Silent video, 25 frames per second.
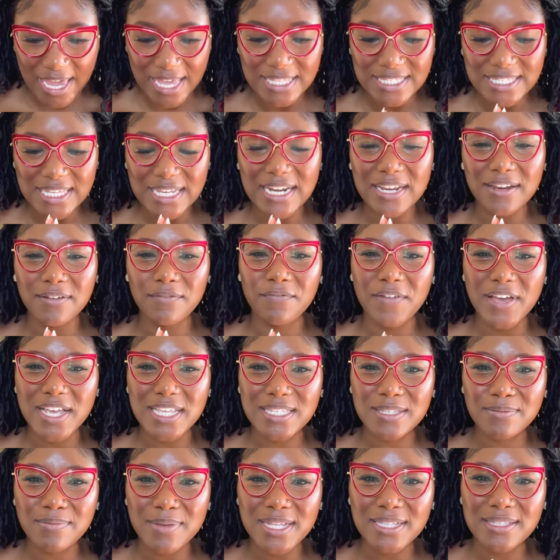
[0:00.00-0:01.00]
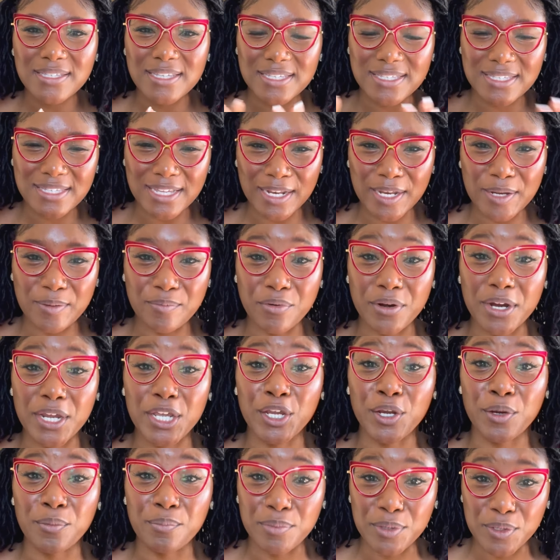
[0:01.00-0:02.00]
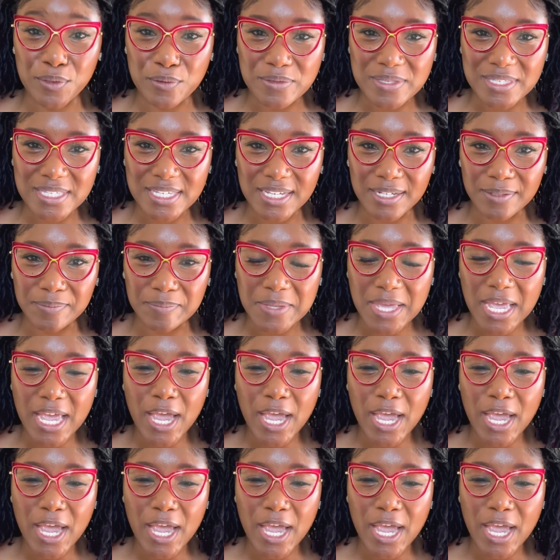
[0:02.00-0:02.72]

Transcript: It's an investment to celebrate your beauty.